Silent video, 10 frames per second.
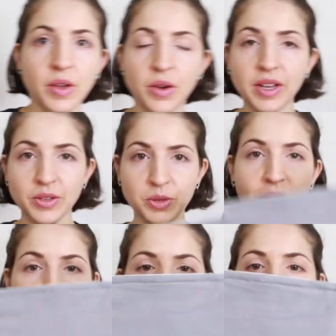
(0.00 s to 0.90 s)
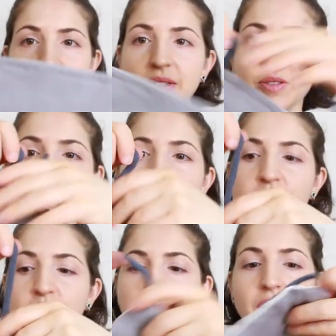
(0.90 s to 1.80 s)
Okay, so here is the
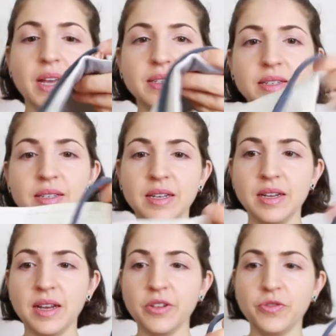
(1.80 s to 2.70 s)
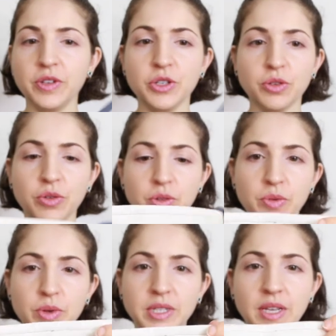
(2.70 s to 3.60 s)
finished mask. I finished all the
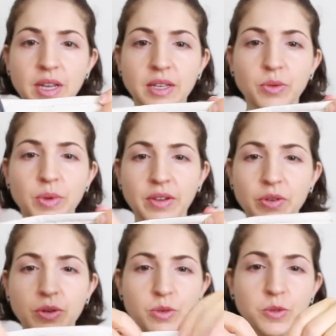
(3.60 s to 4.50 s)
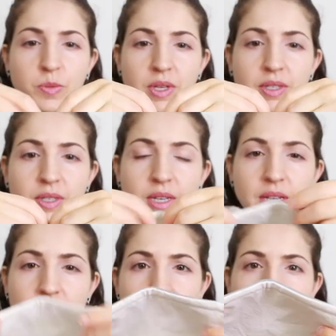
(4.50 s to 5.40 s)
threads hanging. We have our nose piece
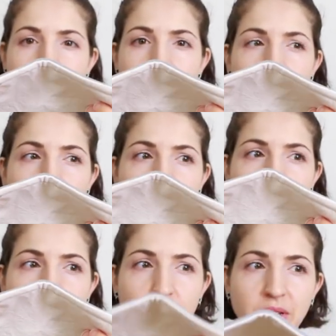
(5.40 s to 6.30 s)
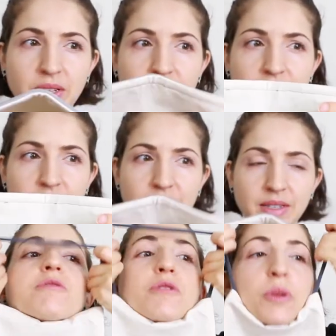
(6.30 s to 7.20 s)
in here that kind of bends.
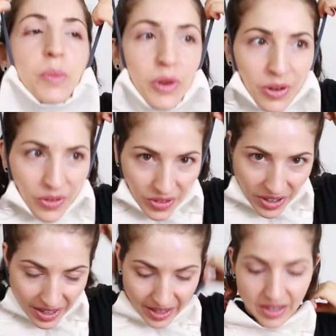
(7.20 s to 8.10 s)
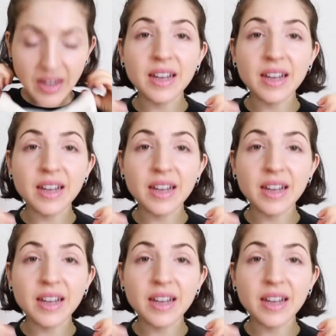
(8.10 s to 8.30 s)
So you put it over your head.